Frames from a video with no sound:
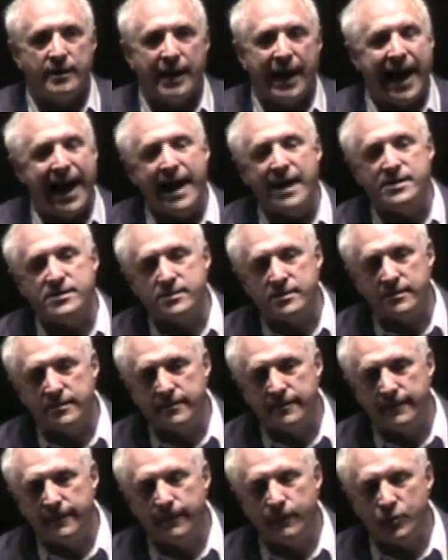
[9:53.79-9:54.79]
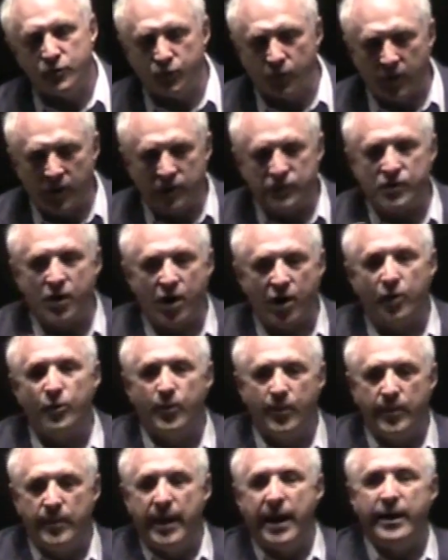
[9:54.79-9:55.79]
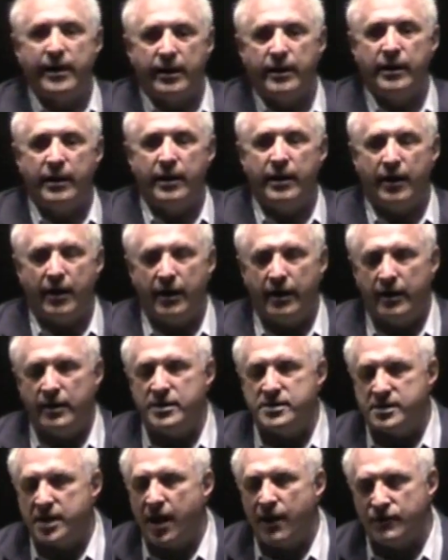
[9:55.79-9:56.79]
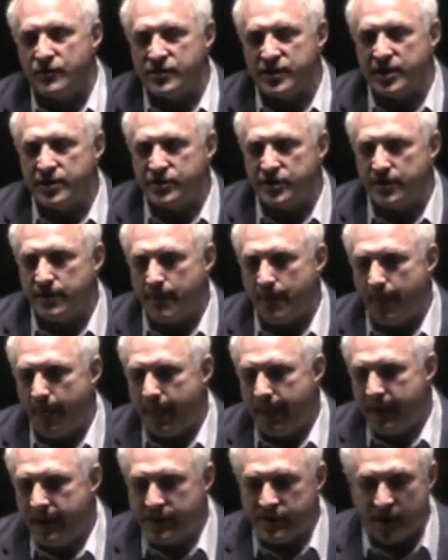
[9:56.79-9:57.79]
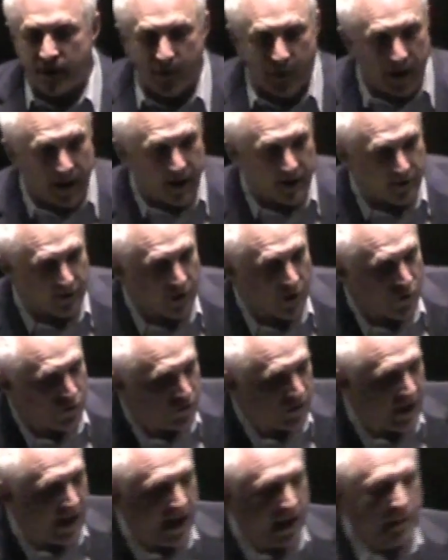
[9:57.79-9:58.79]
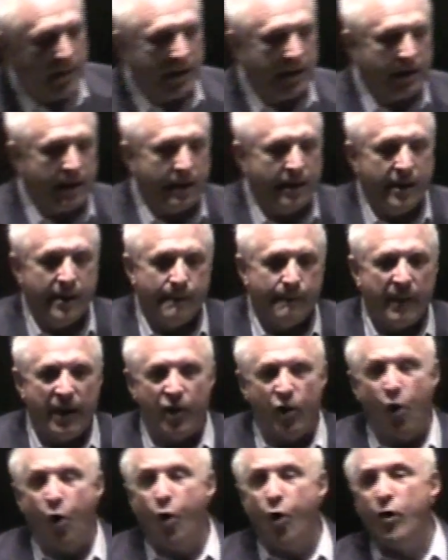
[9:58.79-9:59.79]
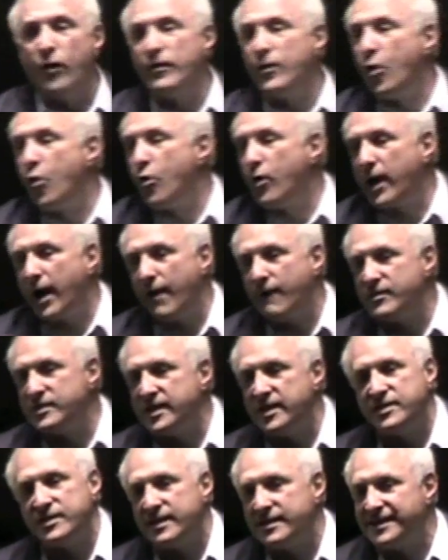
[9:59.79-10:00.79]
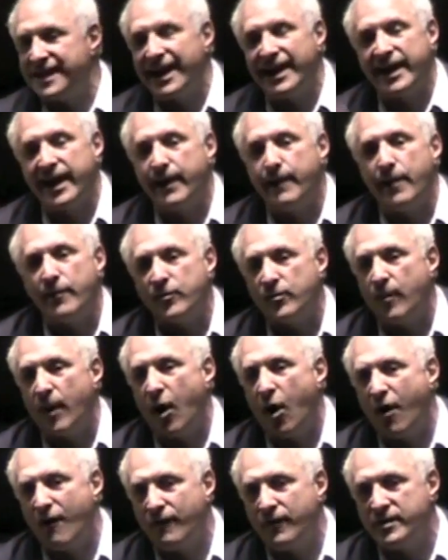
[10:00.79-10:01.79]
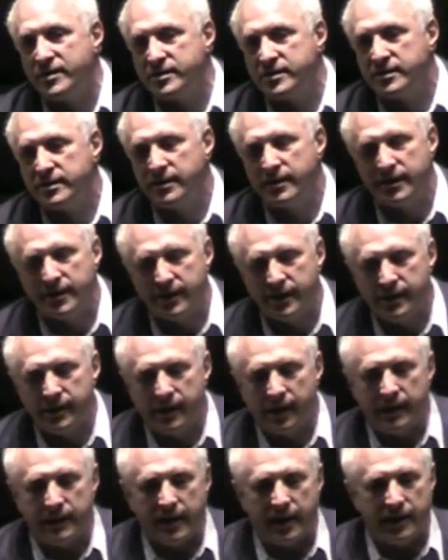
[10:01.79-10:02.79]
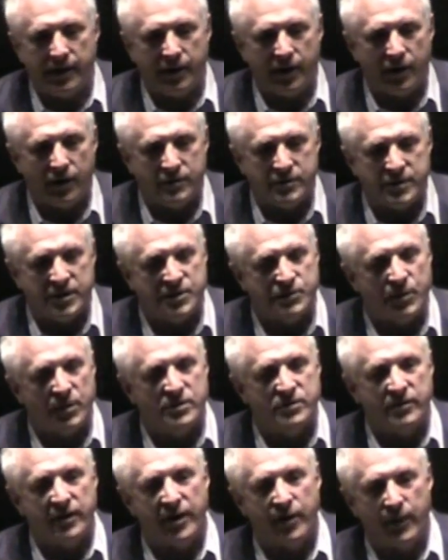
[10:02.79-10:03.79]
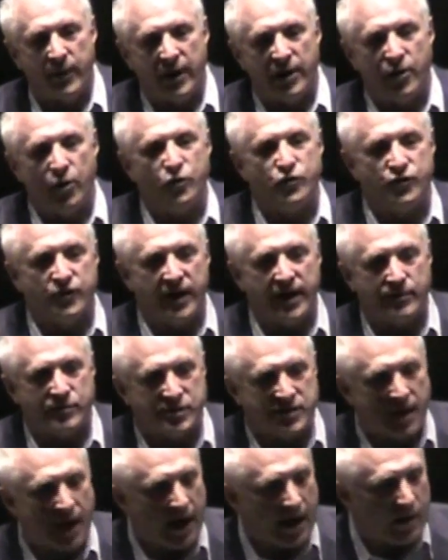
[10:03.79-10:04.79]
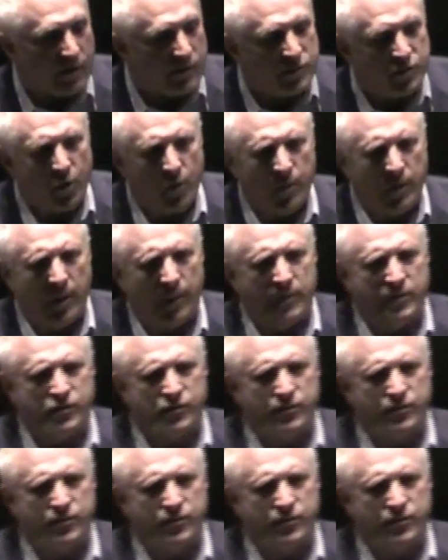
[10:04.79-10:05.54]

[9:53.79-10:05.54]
has, which we're going to talk a little bit about in this conversation. So anyway, I get to Notre Dame, and my goal in the whole conversation is got to get him up to my office. And then, 6 months later, we got Notre Dame Steiner, which opened up a